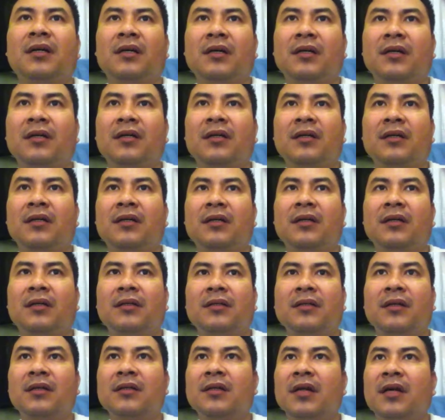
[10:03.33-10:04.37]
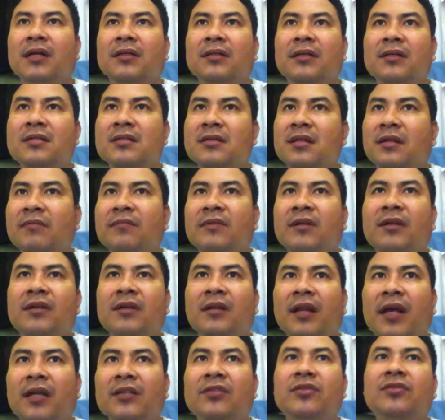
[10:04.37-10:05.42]
I conducted several
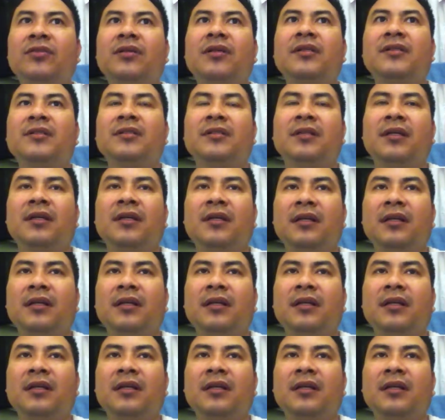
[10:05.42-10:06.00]
lectures.